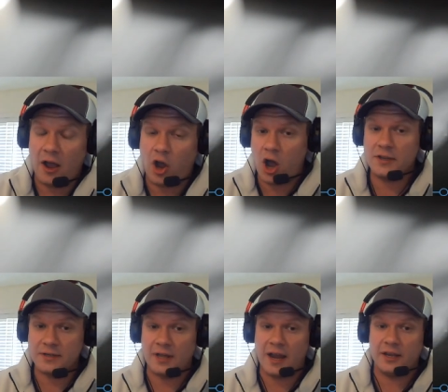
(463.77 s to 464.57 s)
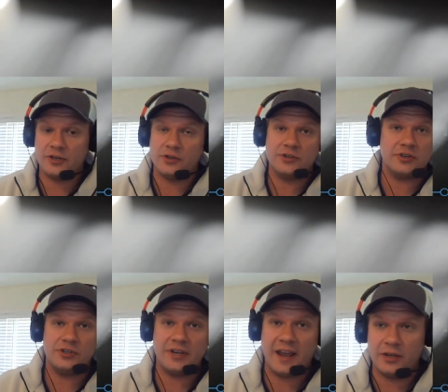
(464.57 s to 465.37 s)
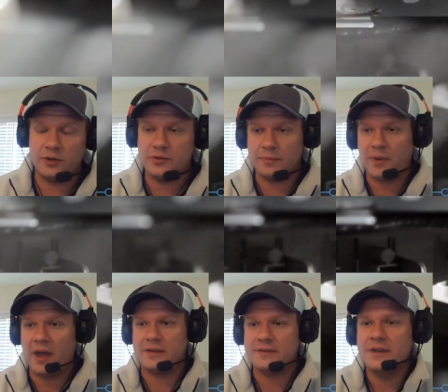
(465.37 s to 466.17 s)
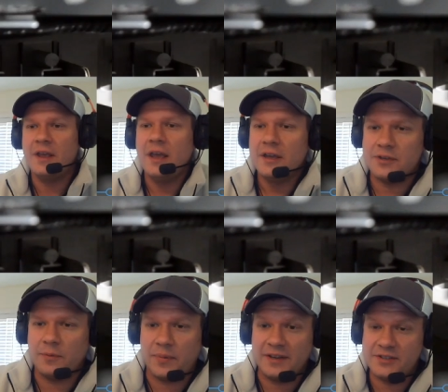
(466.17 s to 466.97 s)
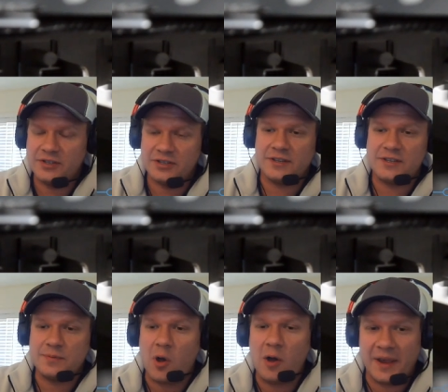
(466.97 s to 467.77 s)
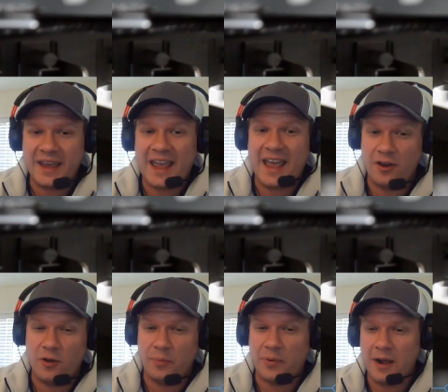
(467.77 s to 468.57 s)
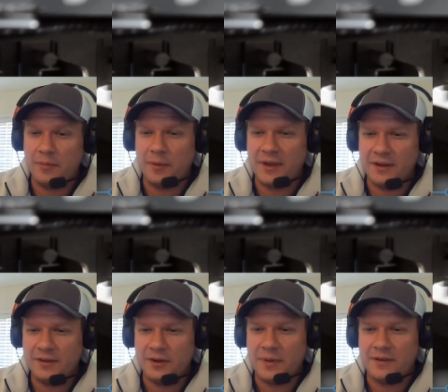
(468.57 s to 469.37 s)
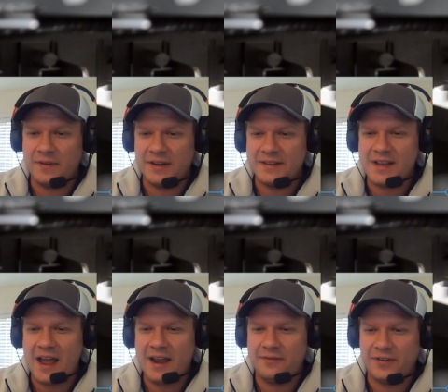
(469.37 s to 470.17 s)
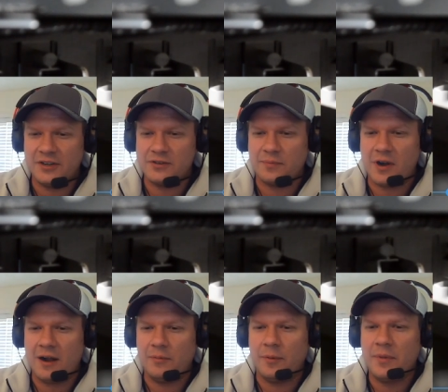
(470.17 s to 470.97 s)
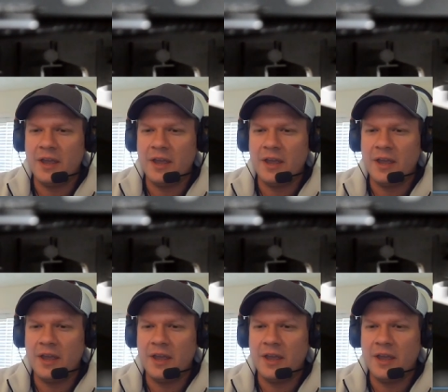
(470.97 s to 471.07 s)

cause a lot of issues because you can't use the buttons. So, but it's just a small mechanical problem and a little bit of a design feature problem.